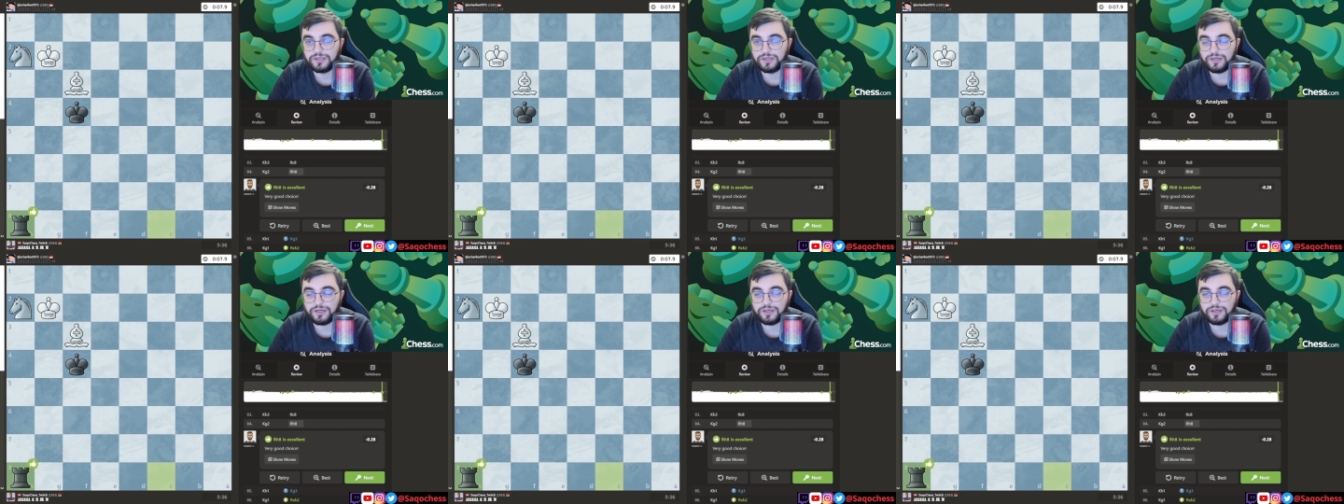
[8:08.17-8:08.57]

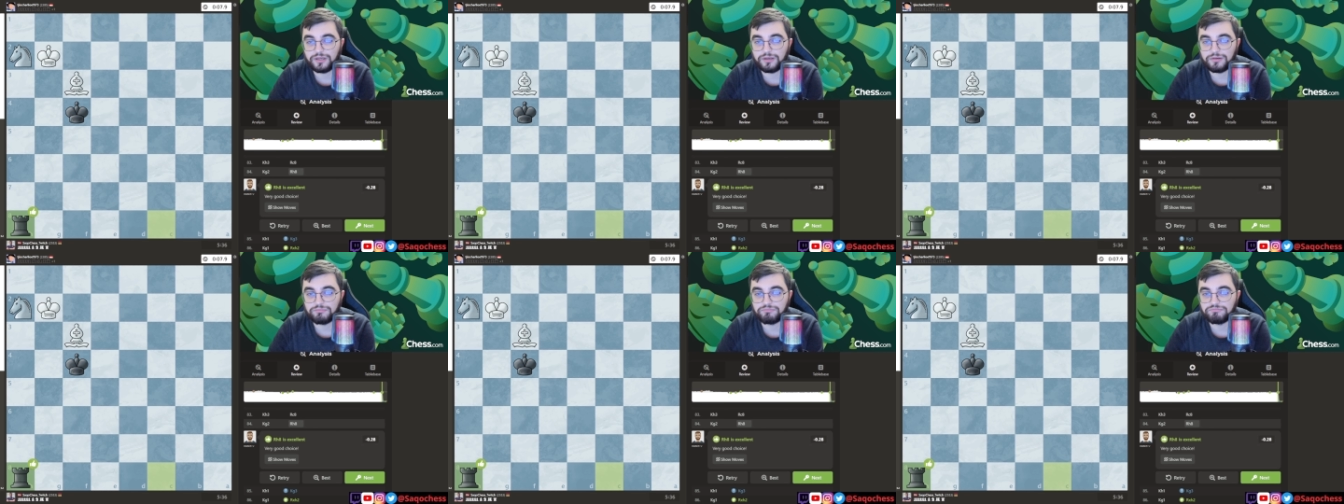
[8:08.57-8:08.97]

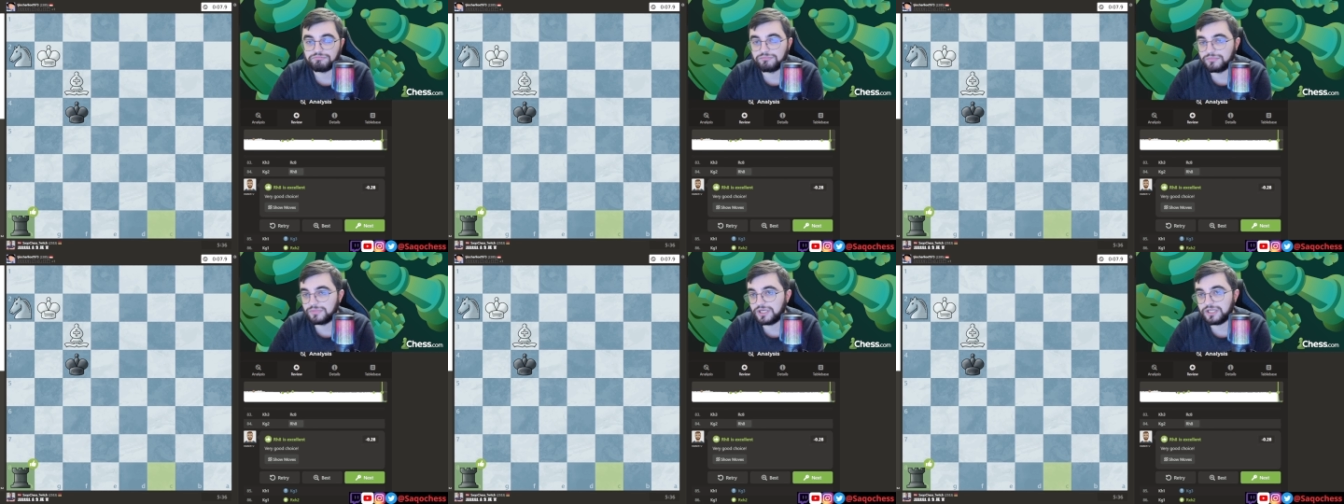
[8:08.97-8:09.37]
um,
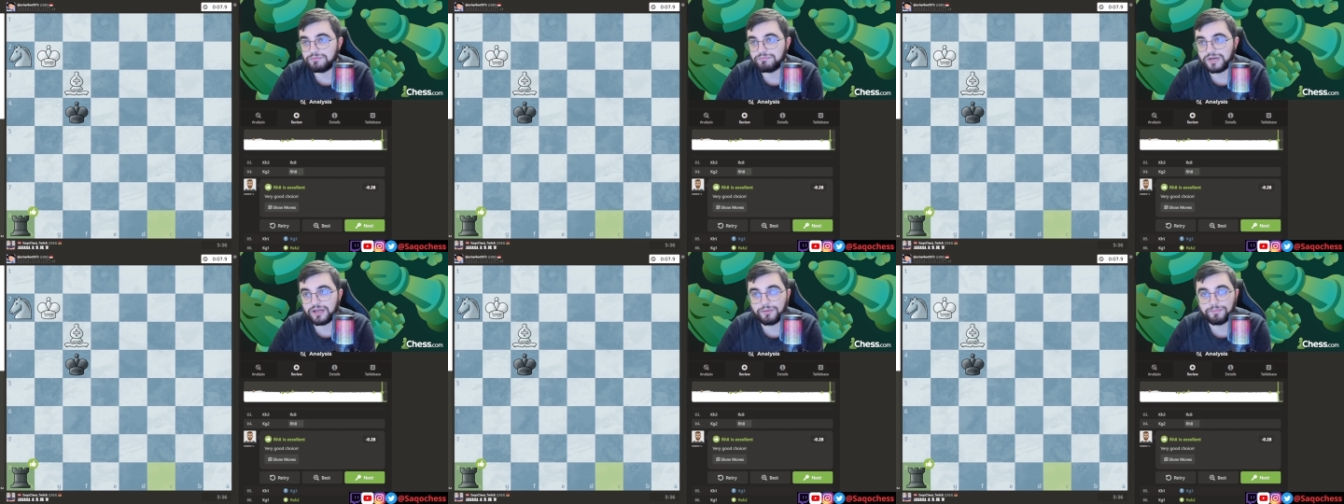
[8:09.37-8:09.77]
and
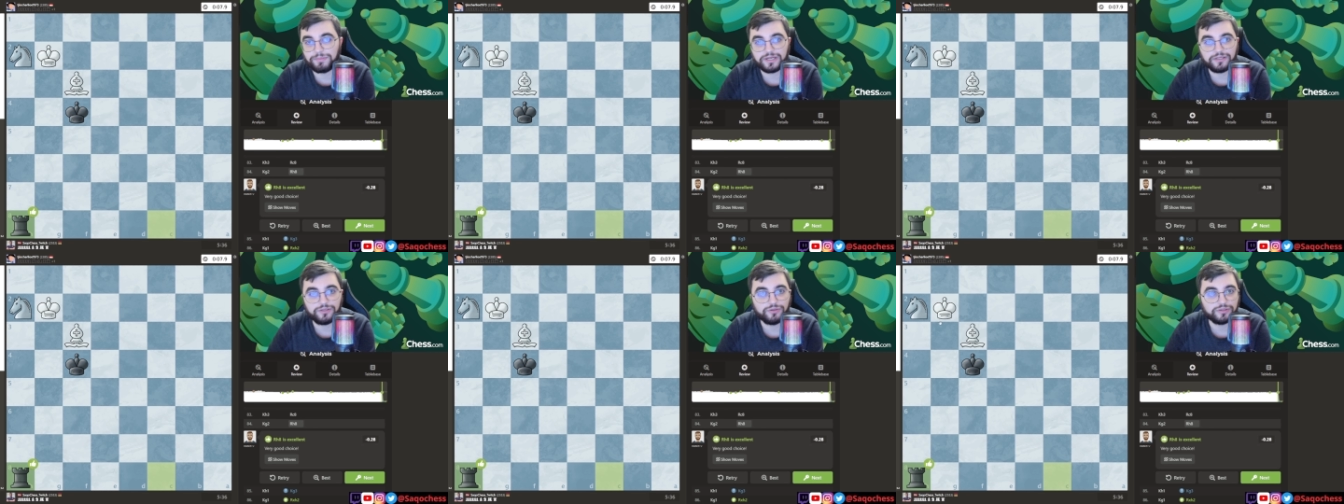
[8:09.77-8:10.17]
my
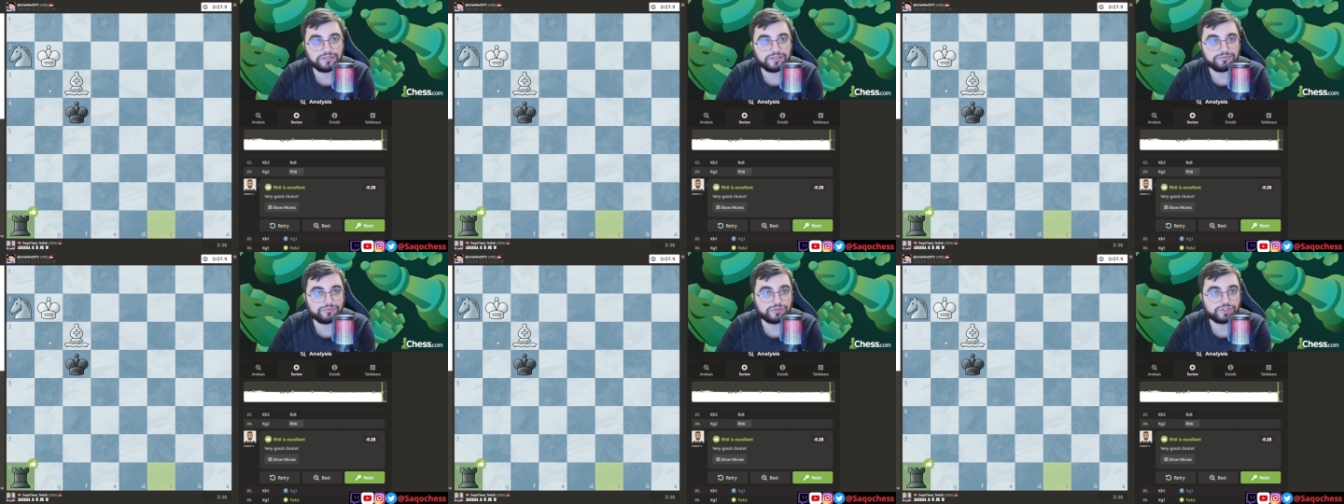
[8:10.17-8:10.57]
opponent not
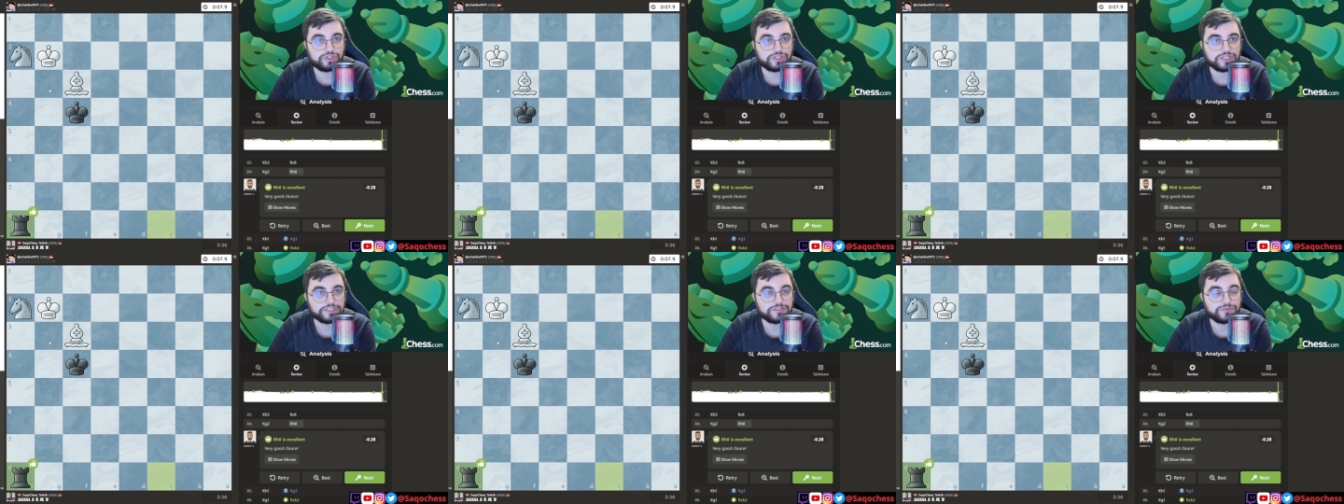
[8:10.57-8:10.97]
have good
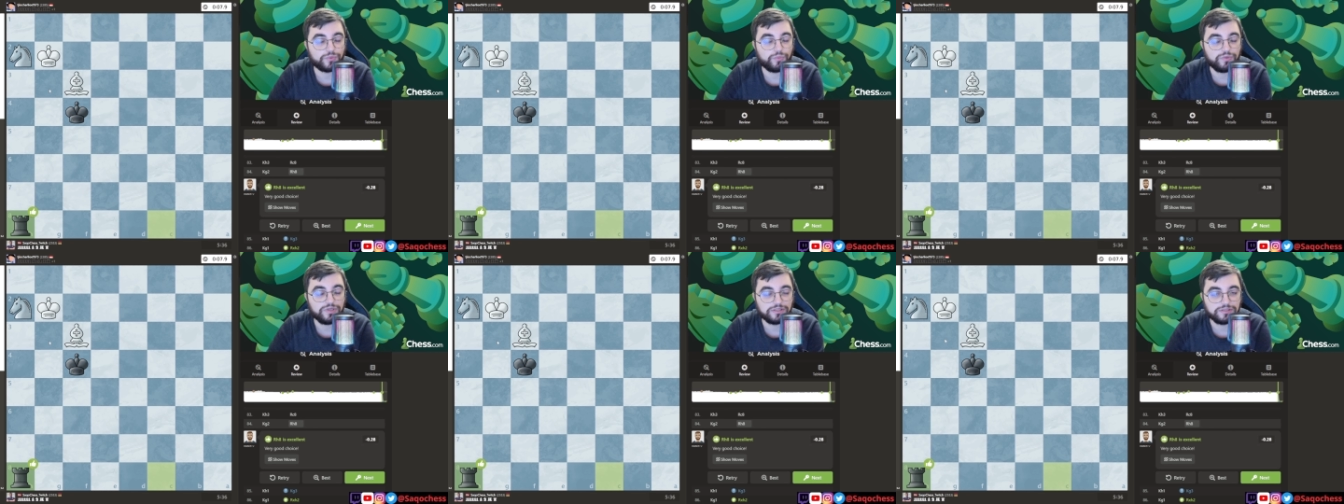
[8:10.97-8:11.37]
chance
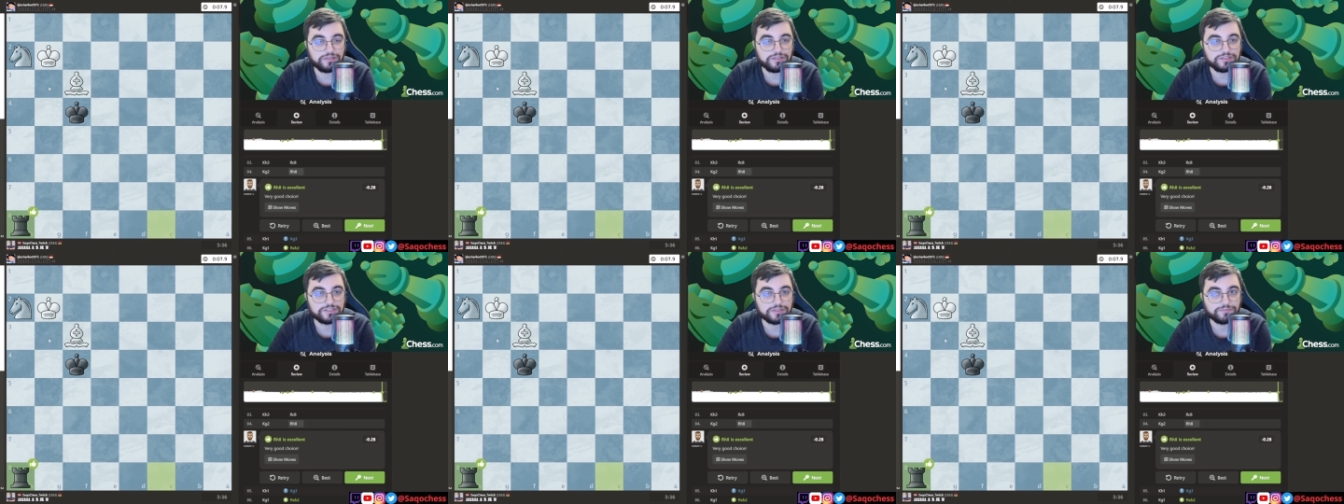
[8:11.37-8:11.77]
win
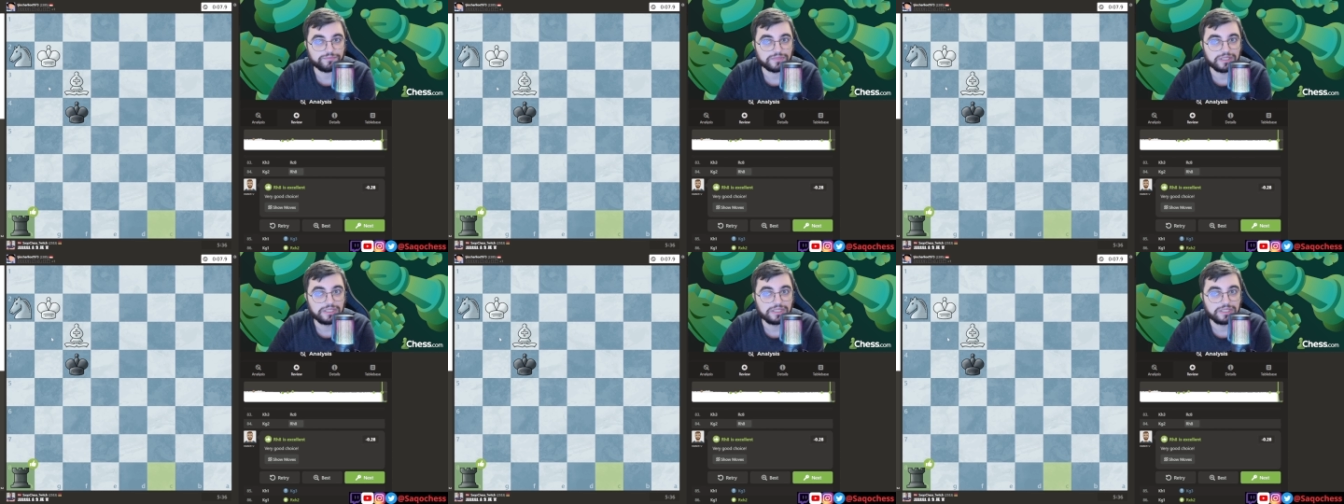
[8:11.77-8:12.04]
easy